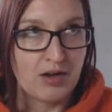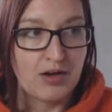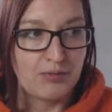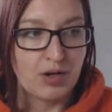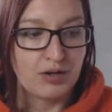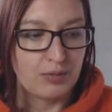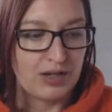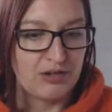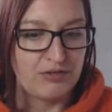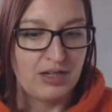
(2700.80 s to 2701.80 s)
that I've worked
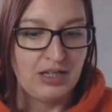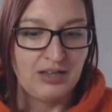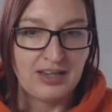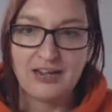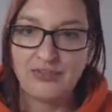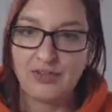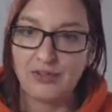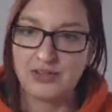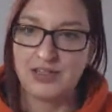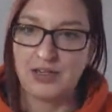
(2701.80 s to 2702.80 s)
with, they're
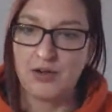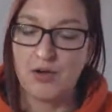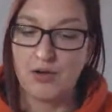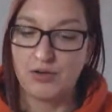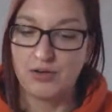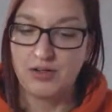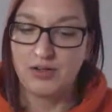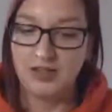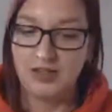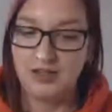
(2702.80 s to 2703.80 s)
focusing on
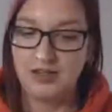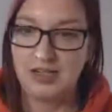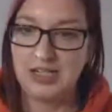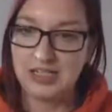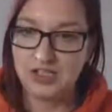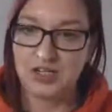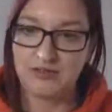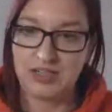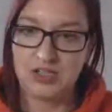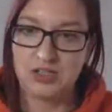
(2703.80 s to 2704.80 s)
lead
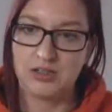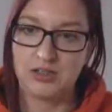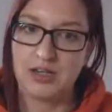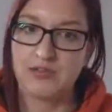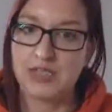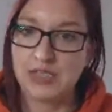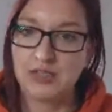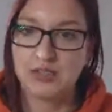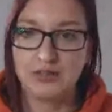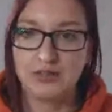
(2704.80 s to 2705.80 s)
generation and
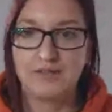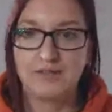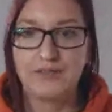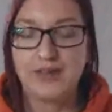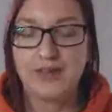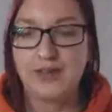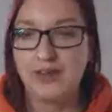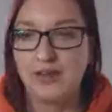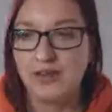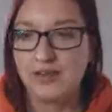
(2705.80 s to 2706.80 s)
retention.
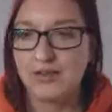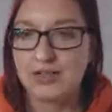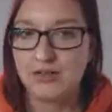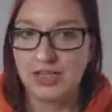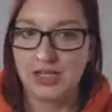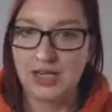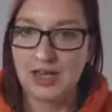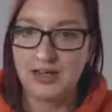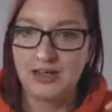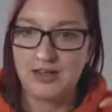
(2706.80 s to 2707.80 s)
So it's
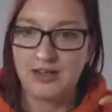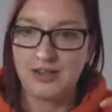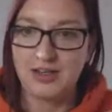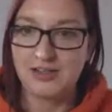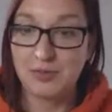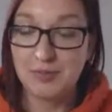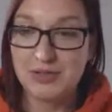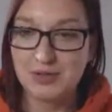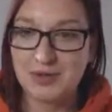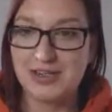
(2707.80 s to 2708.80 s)
looking at, so when we
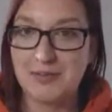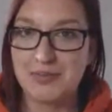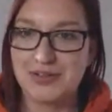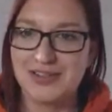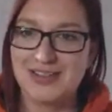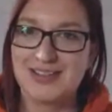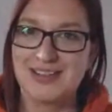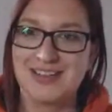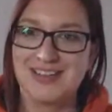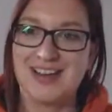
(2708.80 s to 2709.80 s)
talk about numbers,
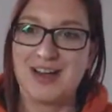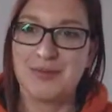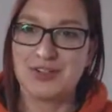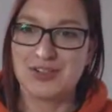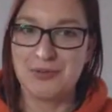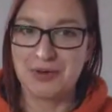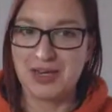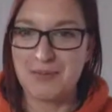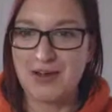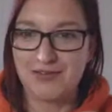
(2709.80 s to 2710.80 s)
I'm not just talking
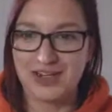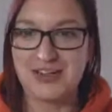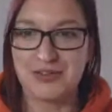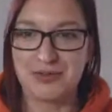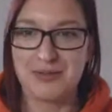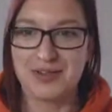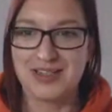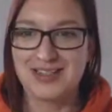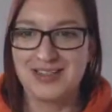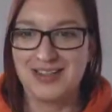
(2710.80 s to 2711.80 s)
about financial
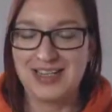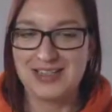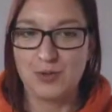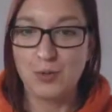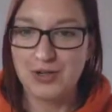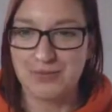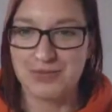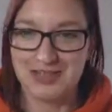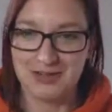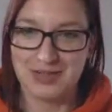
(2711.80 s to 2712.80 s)
numbers, it's all
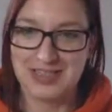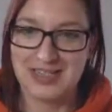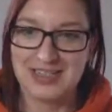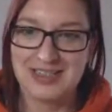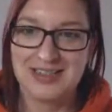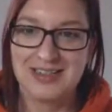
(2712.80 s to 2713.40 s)
numbers in your business.